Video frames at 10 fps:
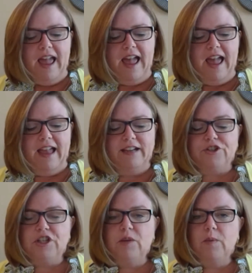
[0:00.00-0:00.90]
and
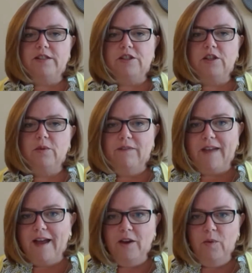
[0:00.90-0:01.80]
she was to
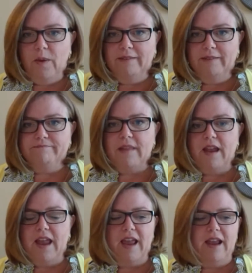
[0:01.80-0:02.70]
evaluate
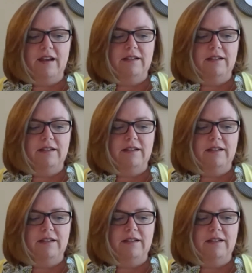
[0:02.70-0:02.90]
a